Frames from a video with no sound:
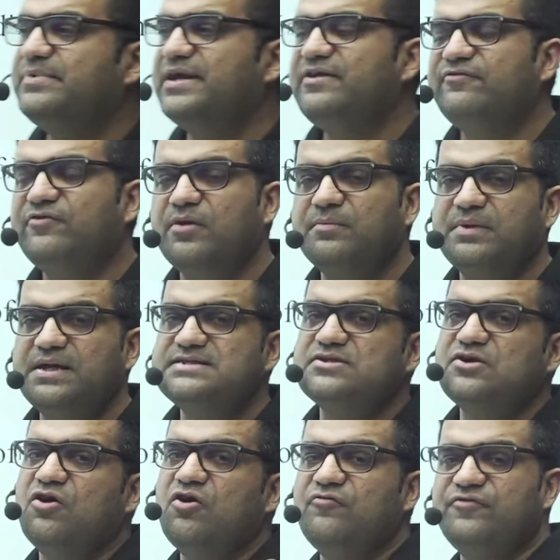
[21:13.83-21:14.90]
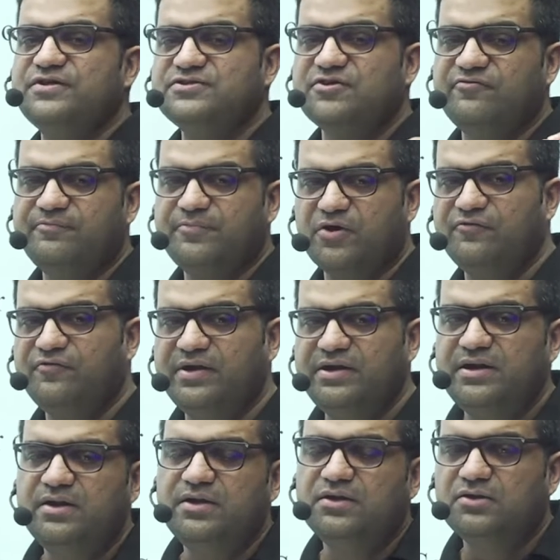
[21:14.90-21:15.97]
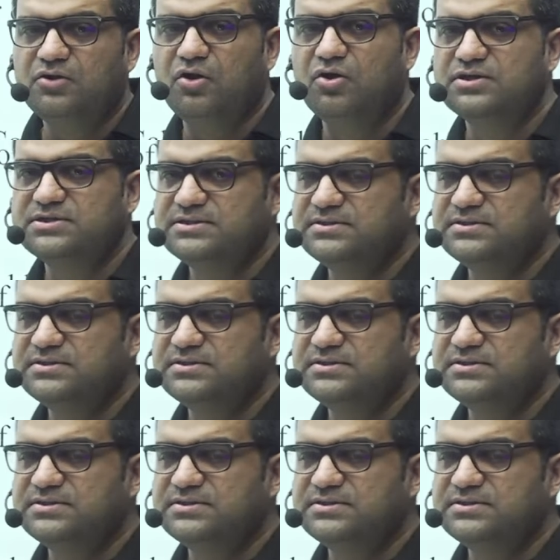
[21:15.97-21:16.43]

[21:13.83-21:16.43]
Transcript: from this office of profit clause.